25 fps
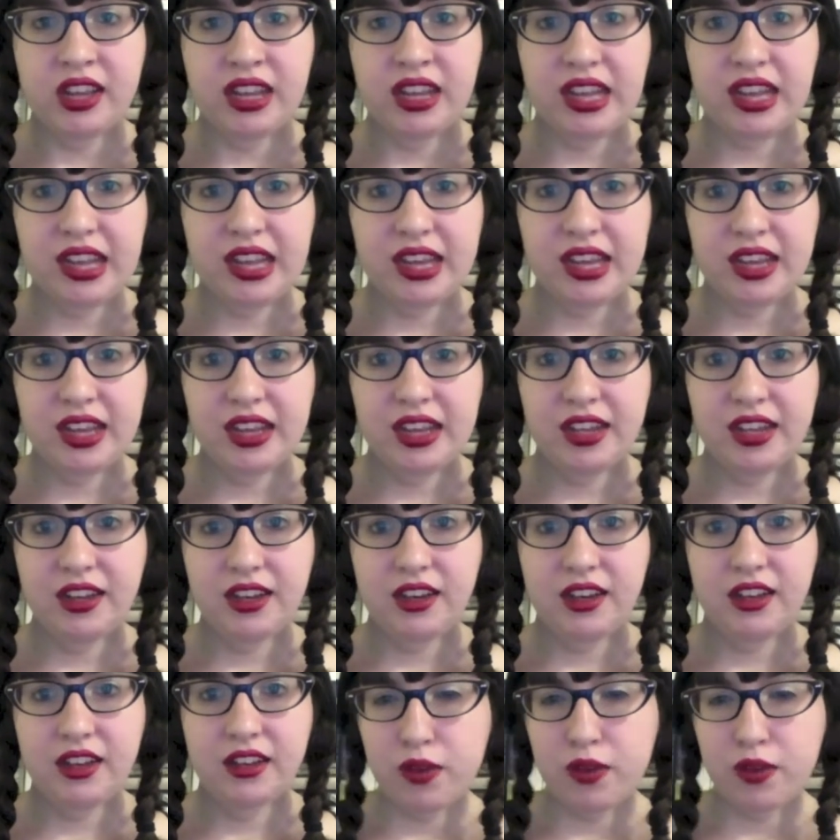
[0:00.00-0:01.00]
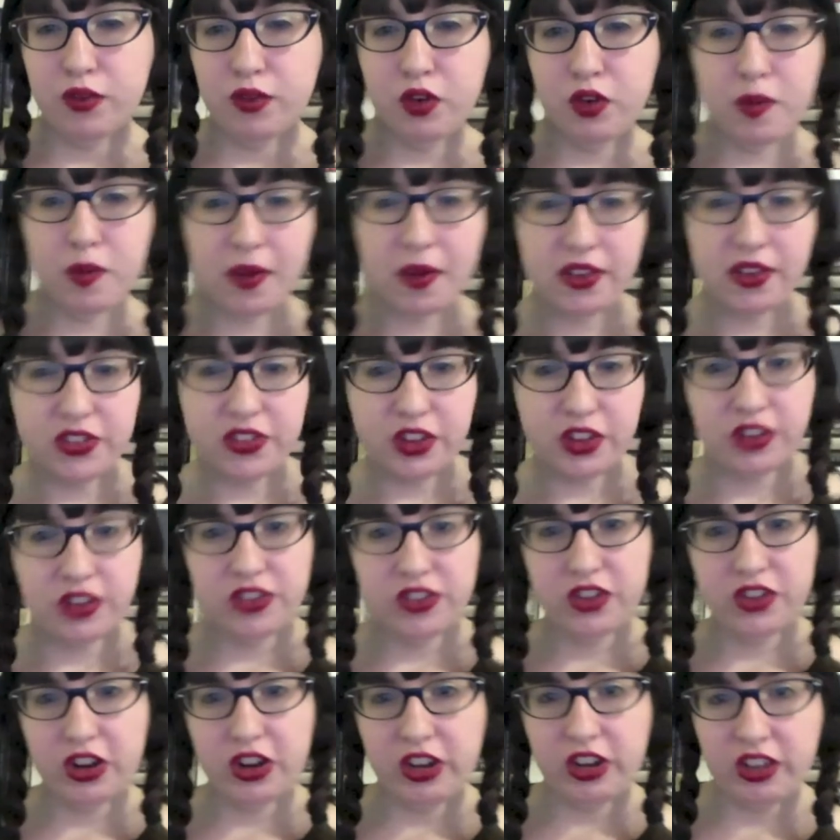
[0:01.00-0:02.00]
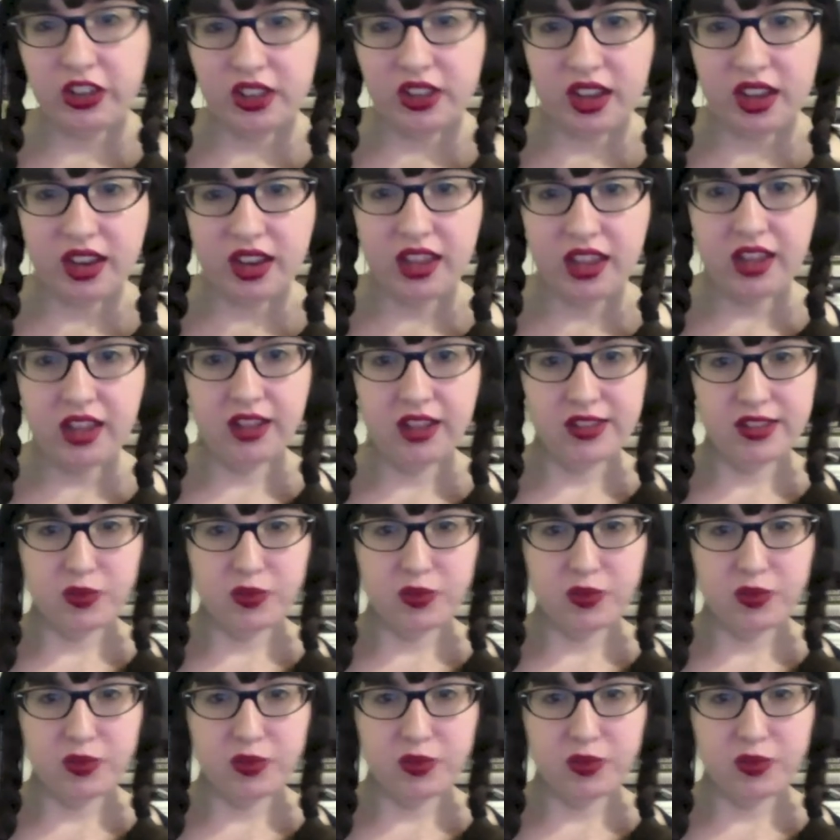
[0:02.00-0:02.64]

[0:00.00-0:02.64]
and rumor starts circulating.